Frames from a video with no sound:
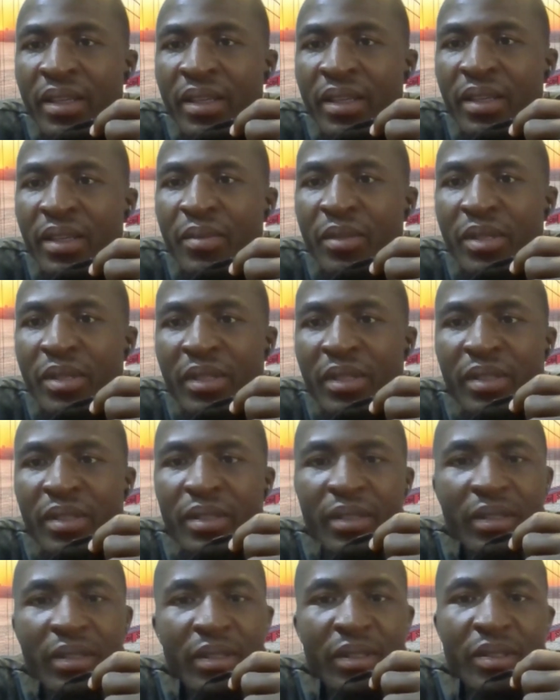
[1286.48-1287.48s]
I
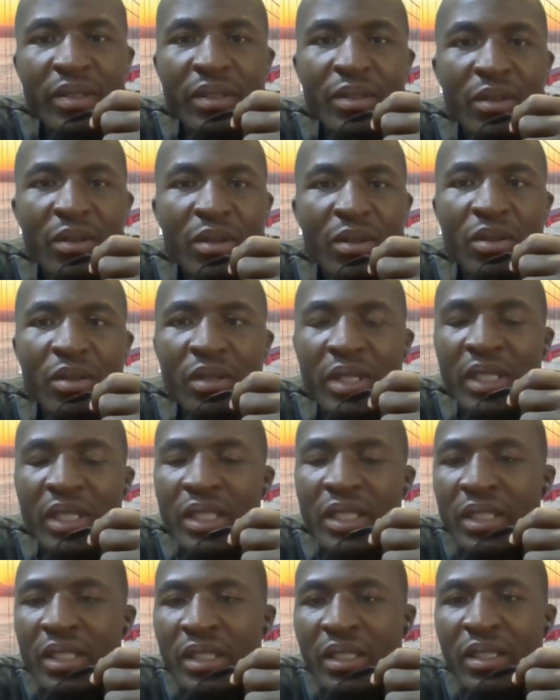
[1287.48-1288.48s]
mean, your
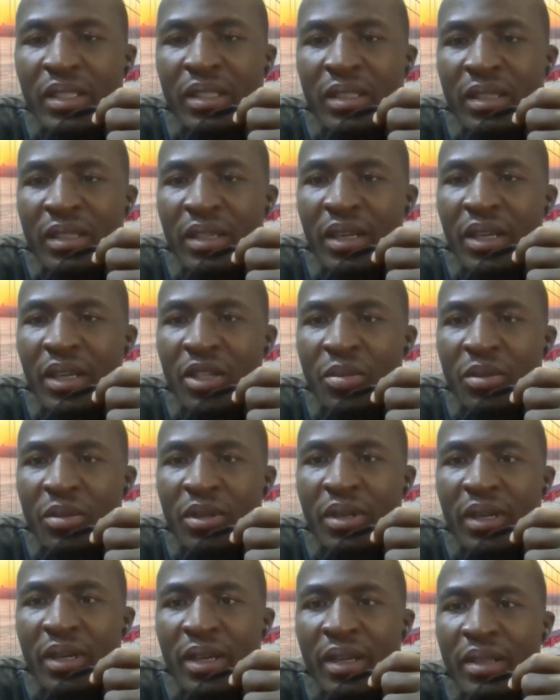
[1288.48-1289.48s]
locations, your
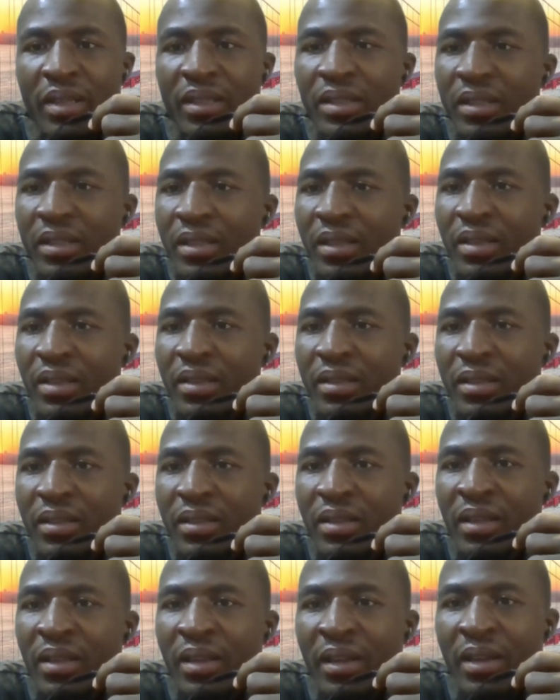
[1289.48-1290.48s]
experience,
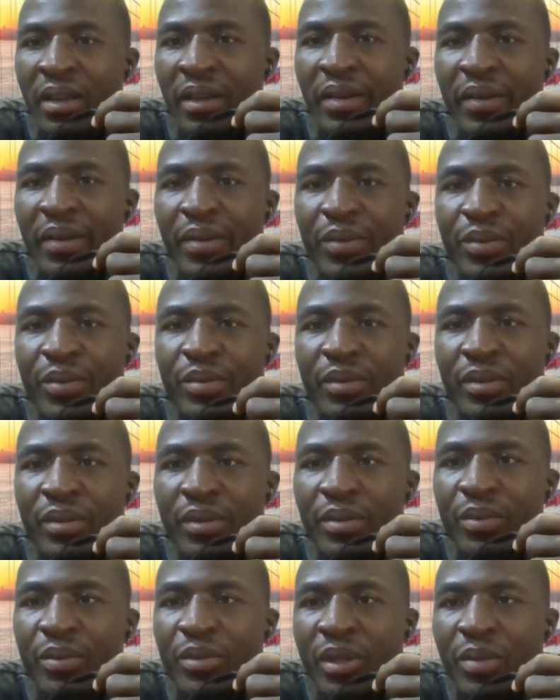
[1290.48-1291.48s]
the
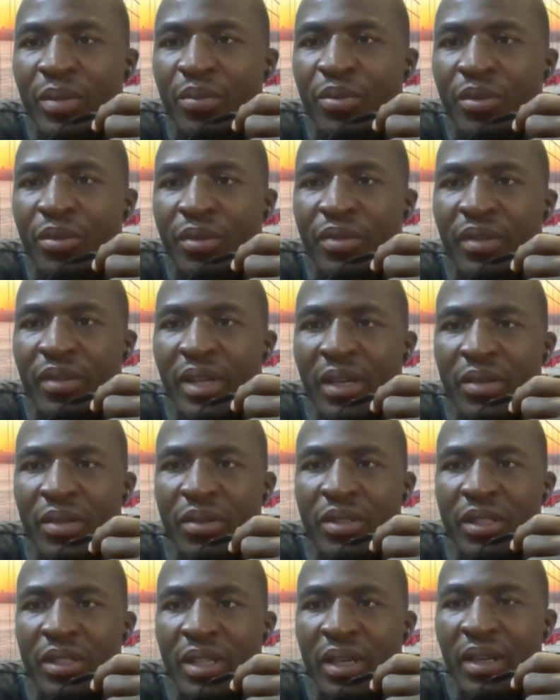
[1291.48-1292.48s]
the proofs that
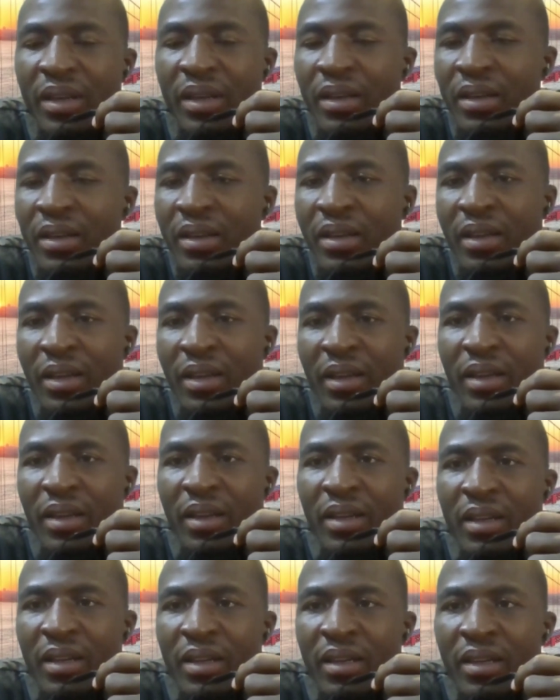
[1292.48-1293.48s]
you shared,
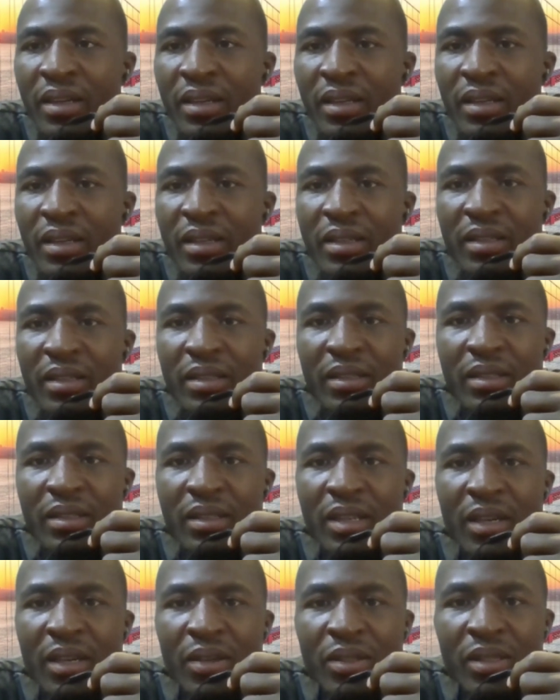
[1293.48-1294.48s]
and
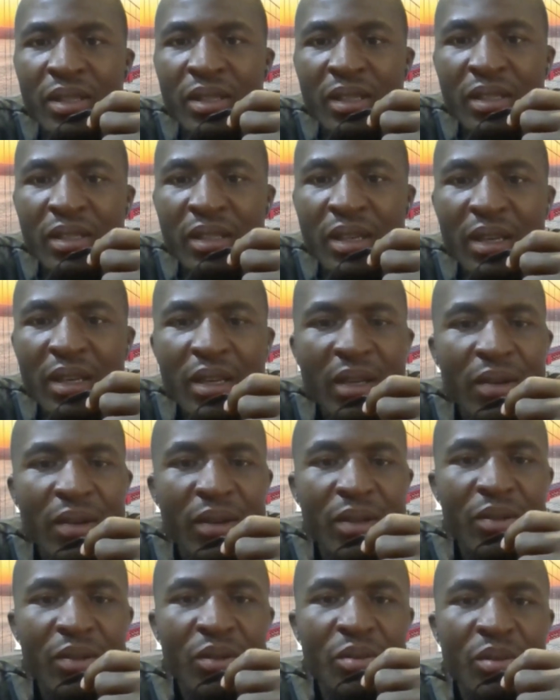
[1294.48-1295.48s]
that will just allow
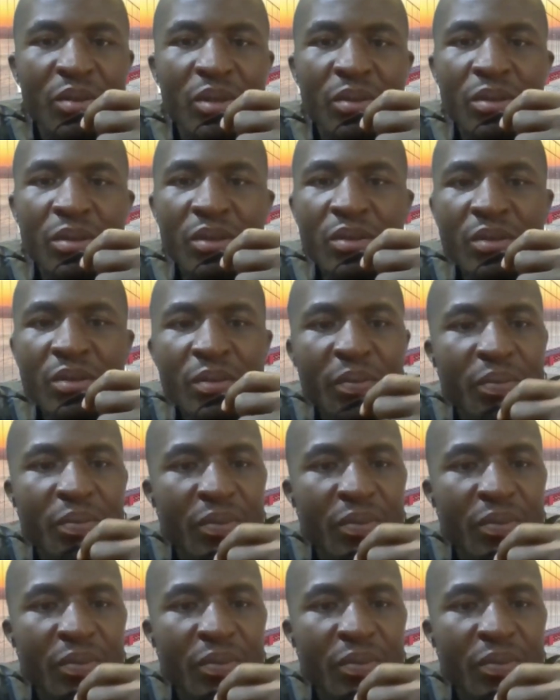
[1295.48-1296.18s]
us to be able to